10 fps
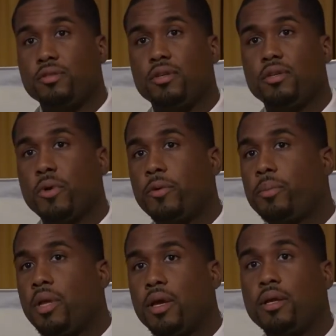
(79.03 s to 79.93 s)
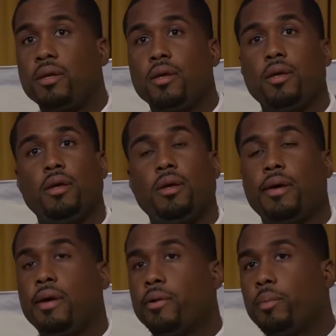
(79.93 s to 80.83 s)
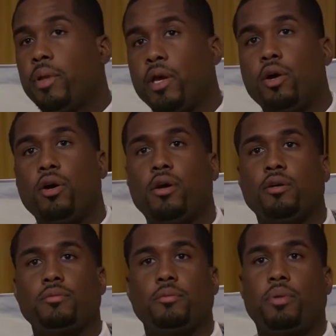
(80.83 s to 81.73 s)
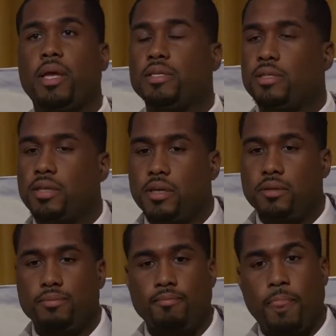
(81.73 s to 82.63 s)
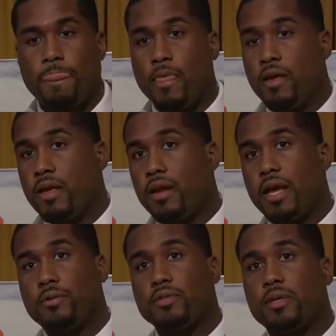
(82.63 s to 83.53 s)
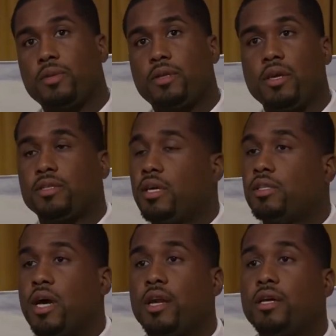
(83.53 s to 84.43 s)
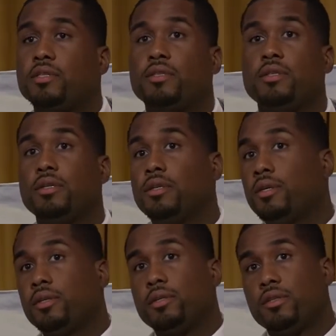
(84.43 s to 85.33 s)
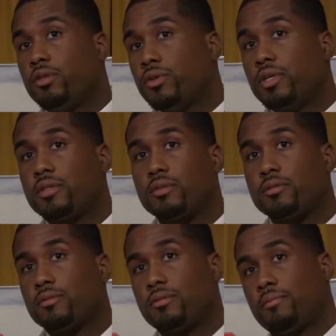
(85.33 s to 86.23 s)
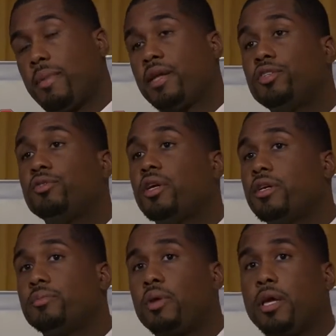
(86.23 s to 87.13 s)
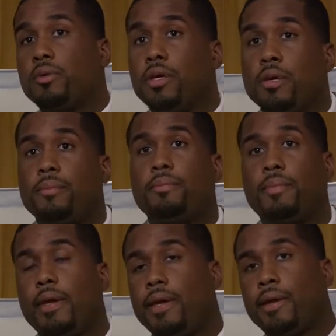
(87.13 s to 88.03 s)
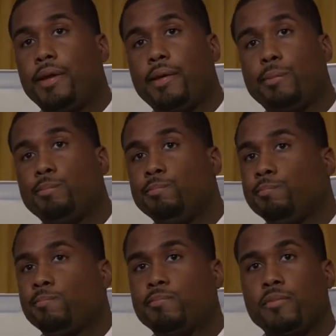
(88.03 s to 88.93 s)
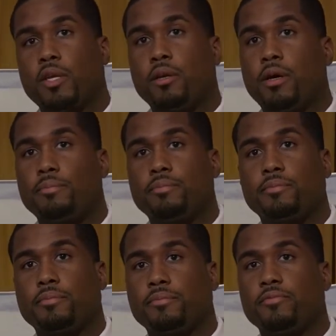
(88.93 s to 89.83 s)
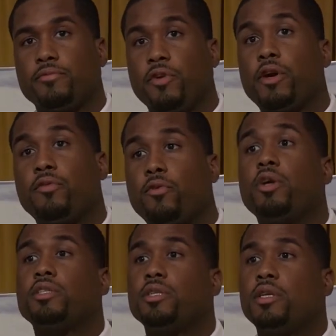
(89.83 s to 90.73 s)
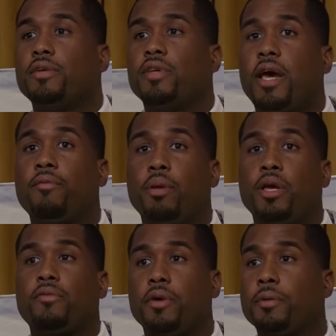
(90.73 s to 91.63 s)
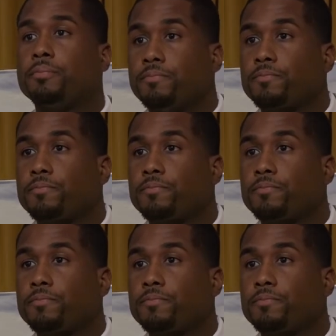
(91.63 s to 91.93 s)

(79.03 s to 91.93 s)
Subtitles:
The way we played, we played hard, played as a team. And that was some of the things that he taught us through my 2 years playing with him. And I'm very fortunate enough to have played for him.